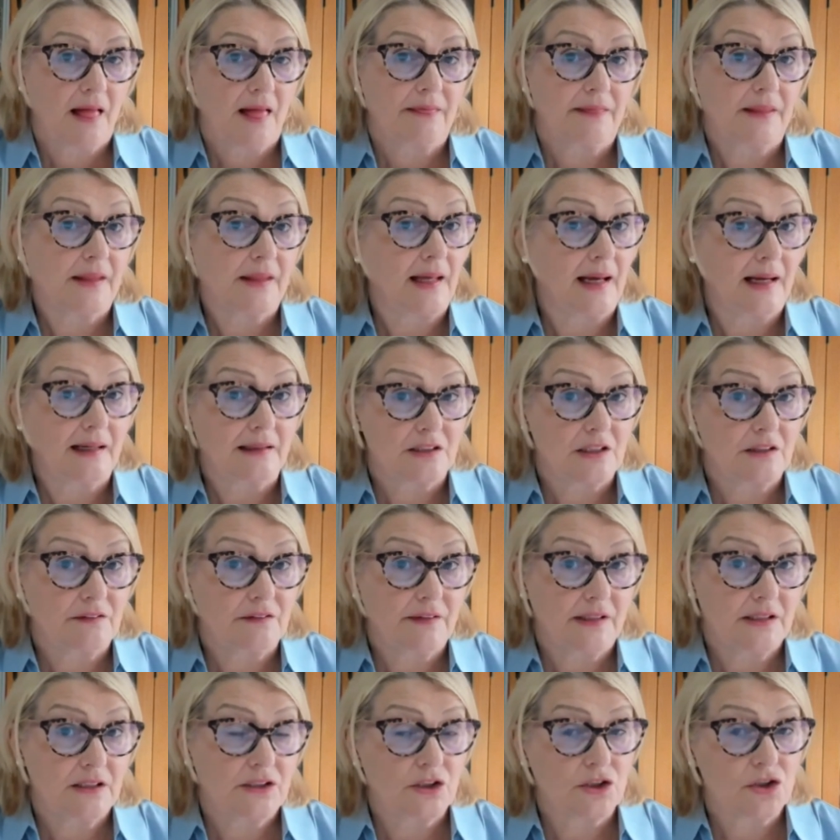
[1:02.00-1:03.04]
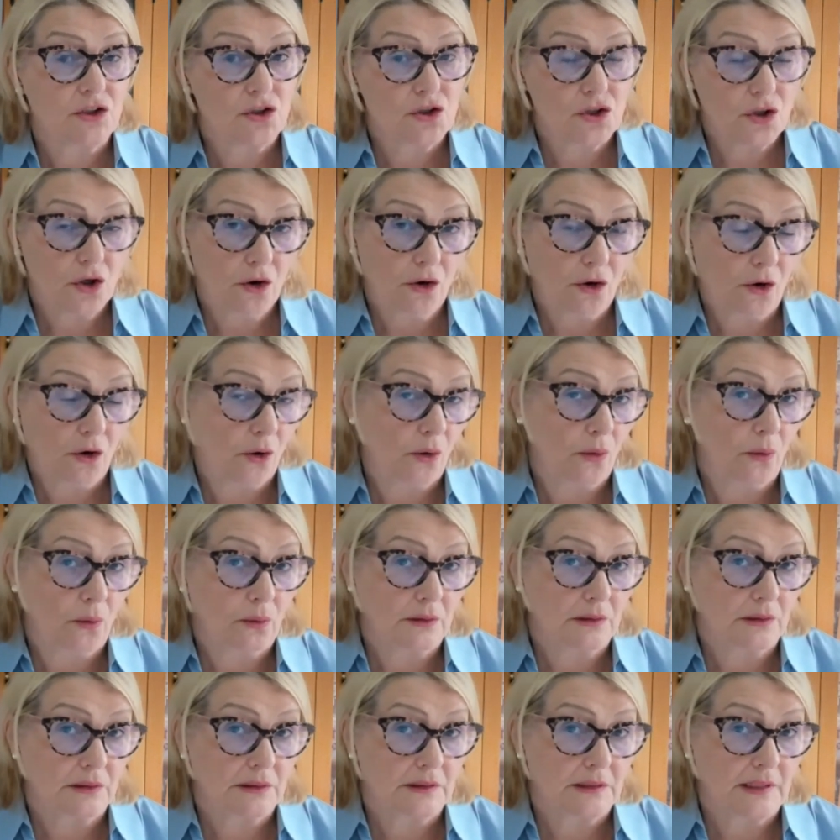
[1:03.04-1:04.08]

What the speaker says: the activated charcoal